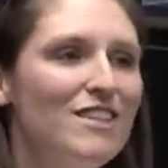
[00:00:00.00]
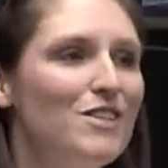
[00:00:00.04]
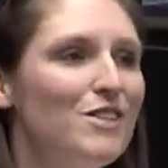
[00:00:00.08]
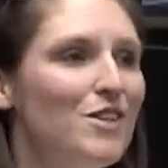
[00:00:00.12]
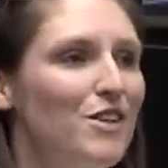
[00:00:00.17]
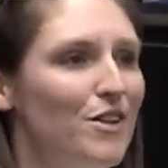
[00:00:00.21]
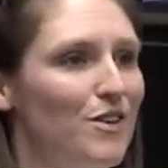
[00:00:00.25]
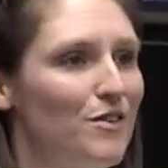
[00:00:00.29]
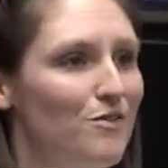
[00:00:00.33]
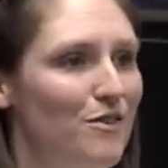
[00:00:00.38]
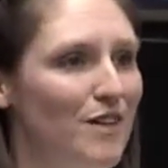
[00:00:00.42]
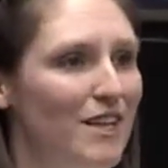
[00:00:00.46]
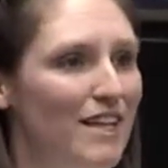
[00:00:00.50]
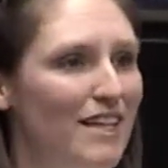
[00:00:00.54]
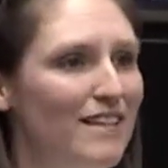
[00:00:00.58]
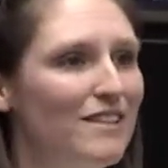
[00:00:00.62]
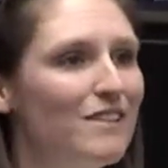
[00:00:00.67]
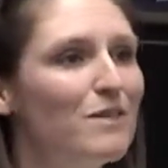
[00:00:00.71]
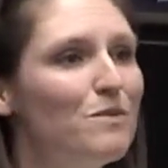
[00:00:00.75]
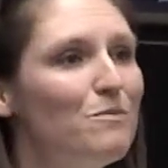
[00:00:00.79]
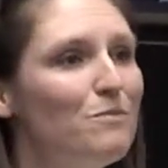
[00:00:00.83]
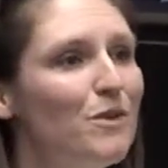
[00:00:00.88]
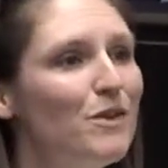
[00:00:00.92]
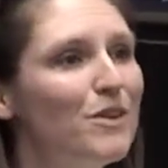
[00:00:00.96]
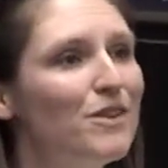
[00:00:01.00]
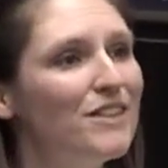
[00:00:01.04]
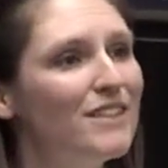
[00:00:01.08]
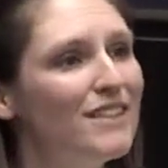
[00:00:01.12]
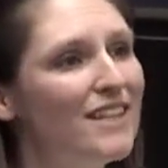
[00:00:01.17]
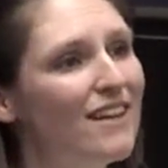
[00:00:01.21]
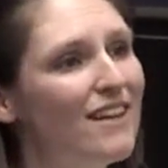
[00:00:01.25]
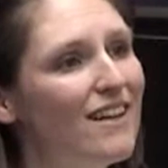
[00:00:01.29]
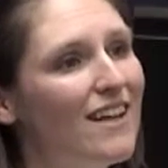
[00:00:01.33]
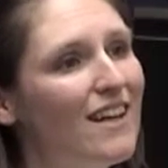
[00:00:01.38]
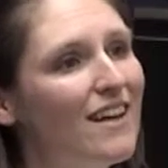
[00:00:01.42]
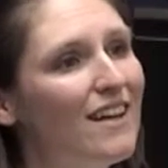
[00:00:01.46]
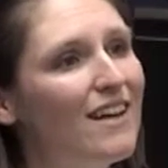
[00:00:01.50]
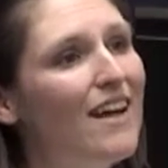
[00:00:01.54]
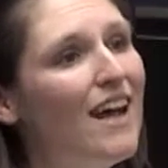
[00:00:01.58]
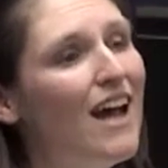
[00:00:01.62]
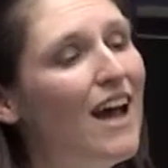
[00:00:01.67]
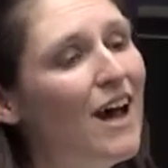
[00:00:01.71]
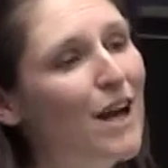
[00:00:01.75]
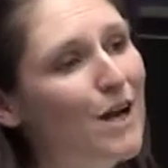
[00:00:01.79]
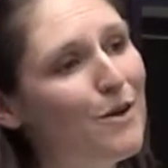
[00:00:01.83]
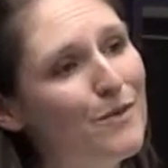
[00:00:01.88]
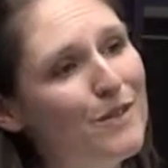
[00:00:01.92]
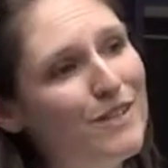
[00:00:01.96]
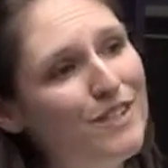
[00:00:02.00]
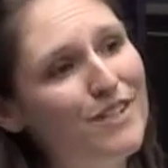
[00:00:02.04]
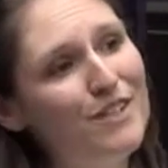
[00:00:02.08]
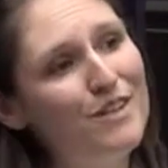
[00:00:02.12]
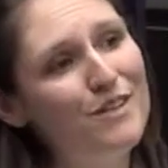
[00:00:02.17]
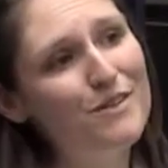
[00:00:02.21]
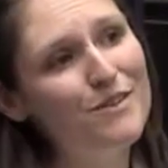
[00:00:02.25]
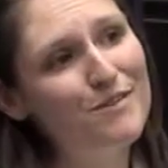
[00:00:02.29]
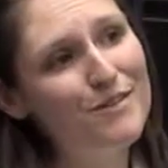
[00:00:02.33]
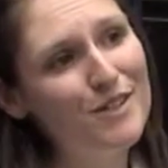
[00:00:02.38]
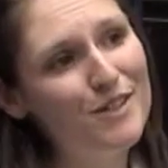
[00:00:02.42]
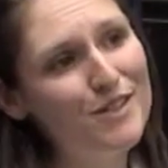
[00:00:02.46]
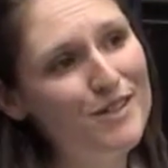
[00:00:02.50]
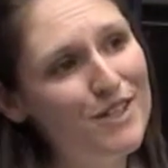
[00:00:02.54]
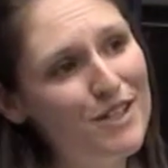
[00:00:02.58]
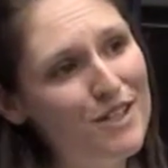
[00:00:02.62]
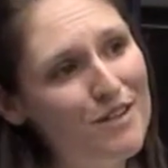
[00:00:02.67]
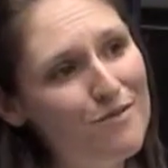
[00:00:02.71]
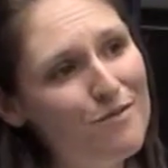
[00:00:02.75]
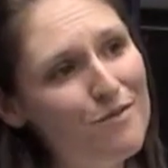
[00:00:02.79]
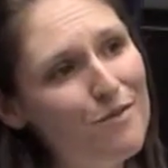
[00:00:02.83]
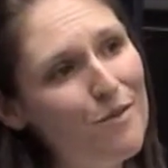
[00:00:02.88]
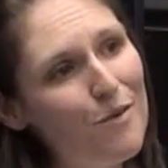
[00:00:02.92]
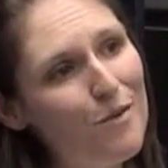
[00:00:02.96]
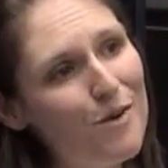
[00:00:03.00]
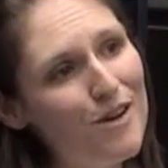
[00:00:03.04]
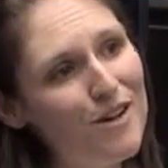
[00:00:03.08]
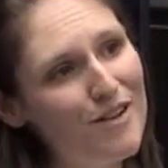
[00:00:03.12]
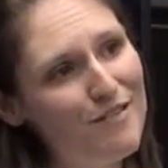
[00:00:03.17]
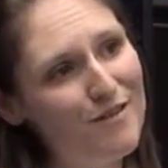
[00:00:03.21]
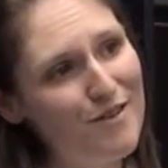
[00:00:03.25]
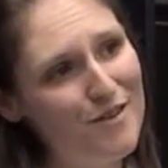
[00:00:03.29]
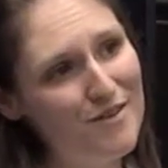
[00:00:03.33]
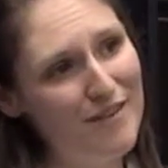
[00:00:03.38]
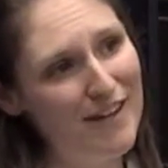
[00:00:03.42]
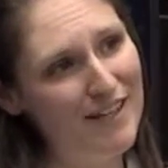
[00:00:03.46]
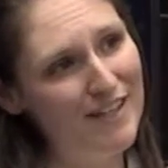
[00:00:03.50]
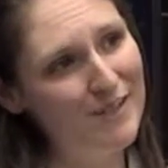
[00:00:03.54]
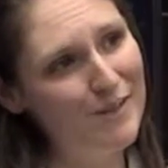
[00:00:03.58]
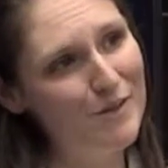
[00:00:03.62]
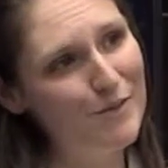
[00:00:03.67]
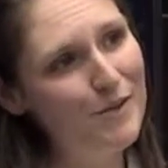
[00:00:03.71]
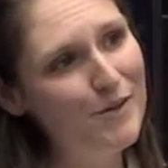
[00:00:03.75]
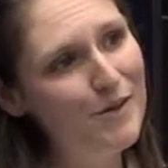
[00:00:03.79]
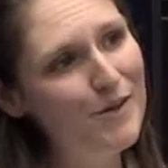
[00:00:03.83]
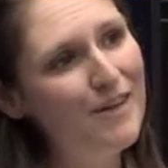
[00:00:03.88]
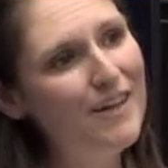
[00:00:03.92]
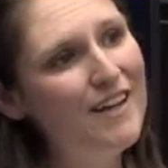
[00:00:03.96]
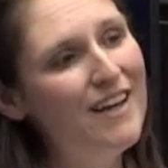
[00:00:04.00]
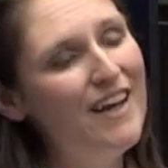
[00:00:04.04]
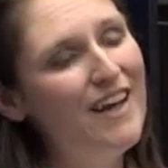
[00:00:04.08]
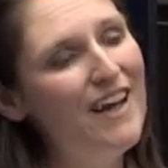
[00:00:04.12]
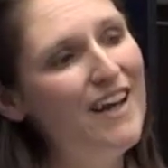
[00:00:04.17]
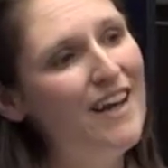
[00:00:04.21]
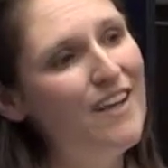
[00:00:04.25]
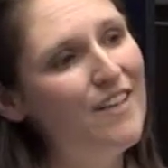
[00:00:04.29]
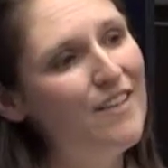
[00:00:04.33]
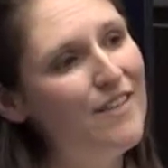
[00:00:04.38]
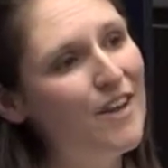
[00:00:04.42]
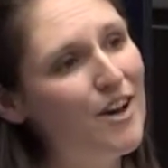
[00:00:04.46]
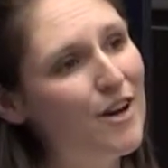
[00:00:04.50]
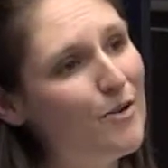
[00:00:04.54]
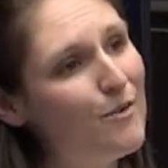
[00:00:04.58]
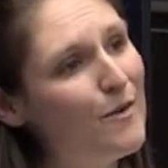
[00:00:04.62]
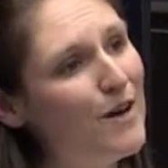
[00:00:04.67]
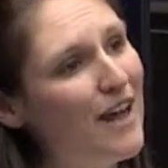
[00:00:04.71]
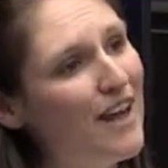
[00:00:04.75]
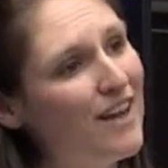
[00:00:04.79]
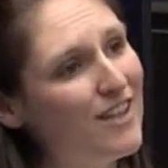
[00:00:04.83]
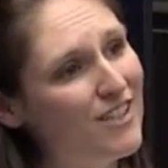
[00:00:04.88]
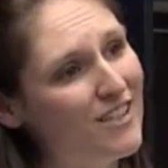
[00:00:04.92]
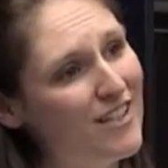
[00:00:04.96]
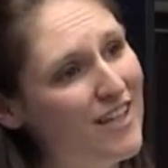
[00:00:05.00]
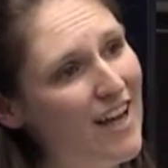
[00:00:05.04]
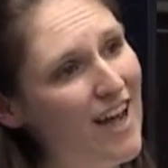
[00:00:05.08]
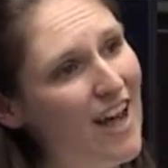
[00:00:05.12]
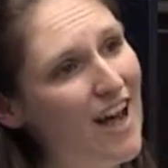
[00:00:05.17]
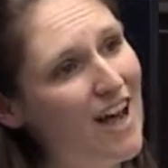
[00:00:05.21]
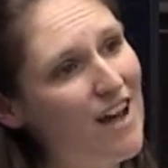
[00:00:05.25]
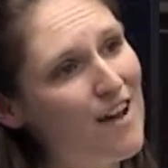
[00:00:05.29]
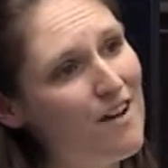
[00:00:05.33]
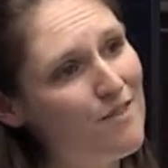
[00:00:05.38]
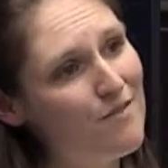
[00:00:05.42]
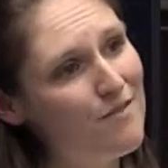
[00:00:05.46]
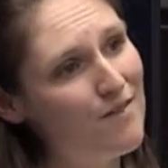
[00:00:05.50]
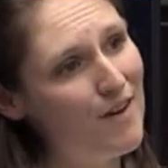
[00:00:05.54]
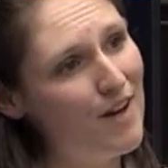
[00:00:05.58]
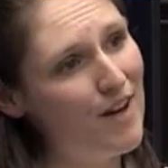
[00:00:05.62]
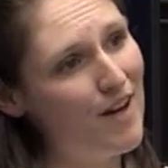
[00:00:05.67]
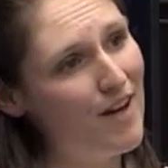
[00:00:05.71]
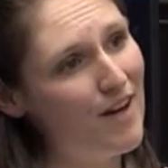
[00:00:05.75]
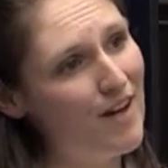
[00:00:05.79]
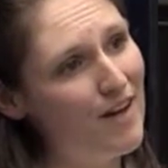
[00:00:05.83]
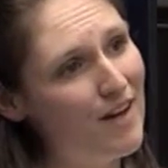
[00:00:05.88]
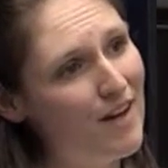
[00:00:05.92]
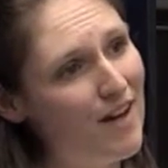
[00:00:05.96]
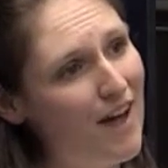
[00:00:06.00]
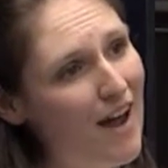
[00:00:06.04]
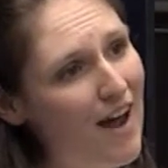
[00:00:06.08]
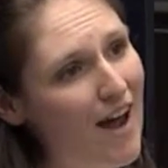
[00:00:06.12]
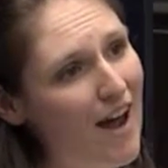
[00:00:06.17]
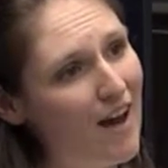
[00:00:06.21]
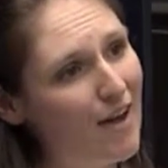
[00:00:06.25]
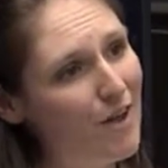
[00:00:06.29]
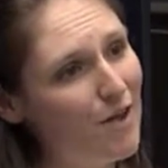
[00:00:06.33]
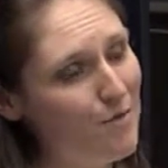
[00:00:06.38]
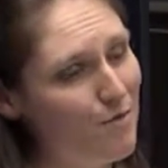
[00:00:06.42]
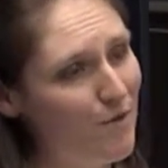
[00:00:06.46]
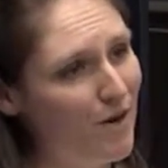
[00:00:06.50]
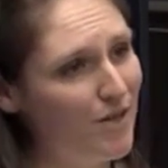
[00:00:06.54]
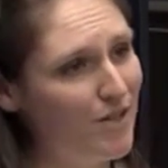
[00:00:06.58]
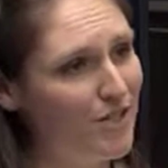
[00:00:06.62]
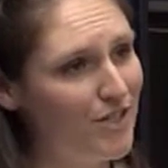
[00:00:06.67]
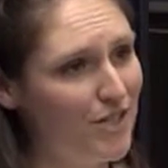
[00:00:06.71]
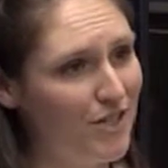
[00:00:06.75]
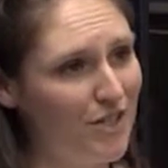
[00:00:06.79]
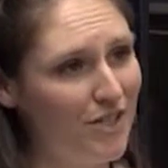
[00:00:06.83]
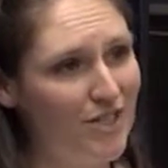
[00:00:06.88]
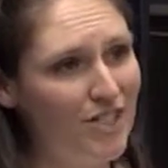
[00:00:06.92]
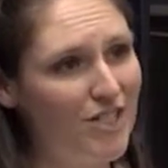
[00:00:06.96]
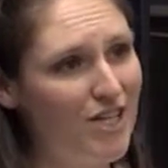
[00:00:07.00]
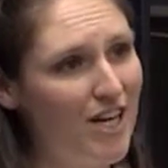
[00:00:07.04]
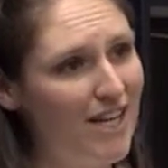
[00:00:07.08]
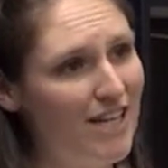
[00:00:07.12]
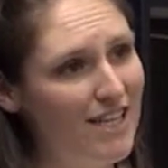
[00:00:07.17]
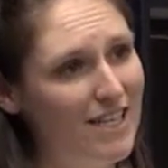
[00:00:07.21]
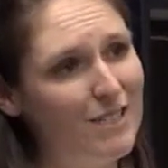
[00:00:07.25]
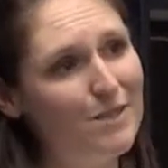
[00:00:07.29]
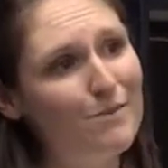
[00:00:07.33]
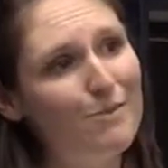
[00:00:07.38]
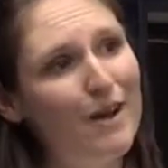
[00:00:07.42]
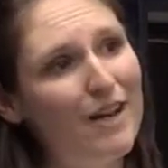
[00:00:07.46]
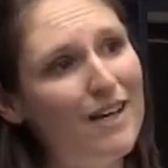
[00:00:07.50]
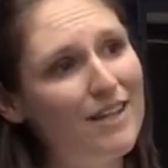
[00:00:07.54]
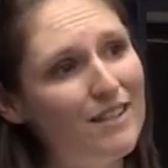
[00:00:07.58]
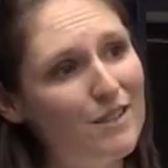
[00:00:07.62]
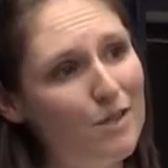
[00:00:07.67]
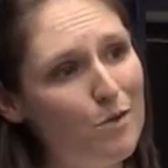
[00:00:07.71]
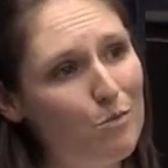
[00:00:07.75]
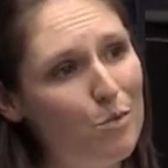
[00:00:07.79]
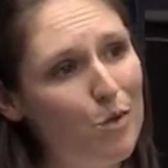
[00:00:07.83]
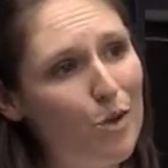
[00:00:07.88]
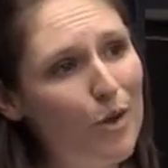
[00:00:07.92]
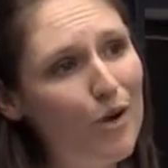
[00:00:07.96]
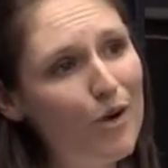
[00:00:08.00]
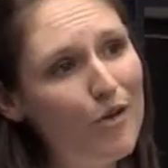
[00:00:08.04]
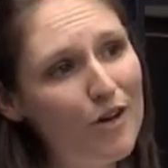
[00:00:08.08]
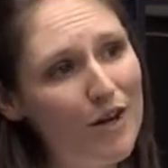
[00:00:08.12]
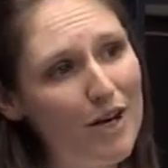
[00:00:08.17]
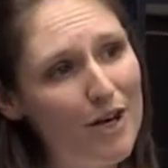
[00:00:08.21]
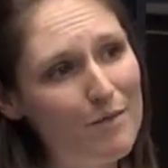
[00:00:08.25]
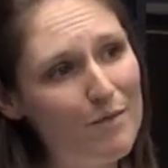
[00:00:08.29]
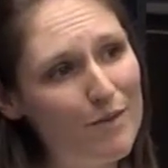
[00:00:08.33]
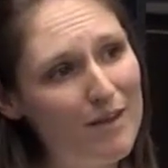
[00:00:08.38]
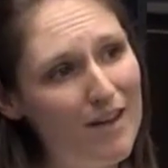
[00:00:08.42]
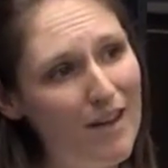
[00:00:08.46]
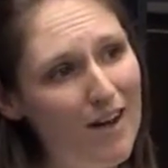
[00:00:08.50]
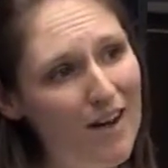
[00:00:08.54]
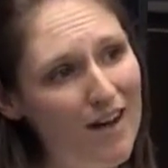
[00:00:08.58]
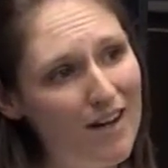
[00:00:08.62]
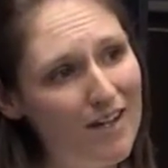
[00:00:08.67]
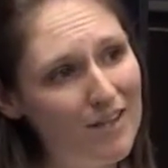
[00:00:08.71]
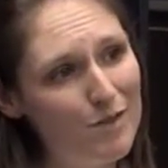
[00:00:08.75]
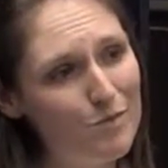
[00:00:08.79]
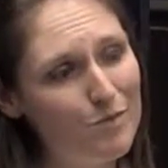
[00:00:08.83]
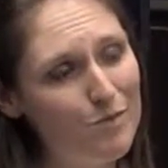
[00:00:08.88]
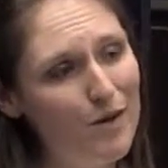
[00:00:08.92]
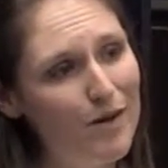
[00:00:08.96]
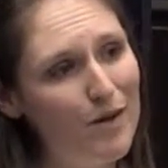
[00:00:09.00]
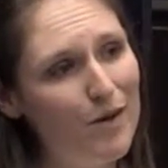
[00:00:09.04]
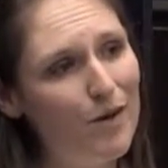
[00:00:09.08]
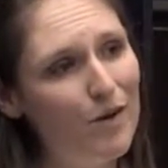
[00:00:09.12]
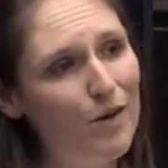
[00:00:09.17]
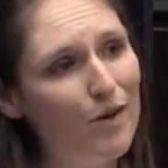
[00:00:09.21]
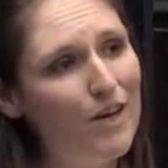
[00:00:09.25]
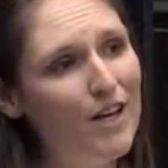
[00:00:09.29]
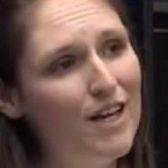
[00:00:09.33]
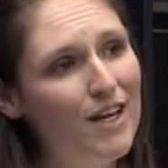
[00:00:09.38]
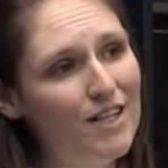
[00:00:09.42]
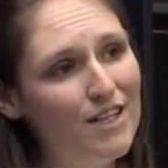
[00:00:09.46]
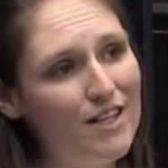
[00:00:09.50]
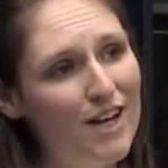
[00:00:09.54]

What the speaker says: I started reading some books, and then I went to University of Florida for vet school. There we actually have an acupuncture and Chinese medicine program in the hospital.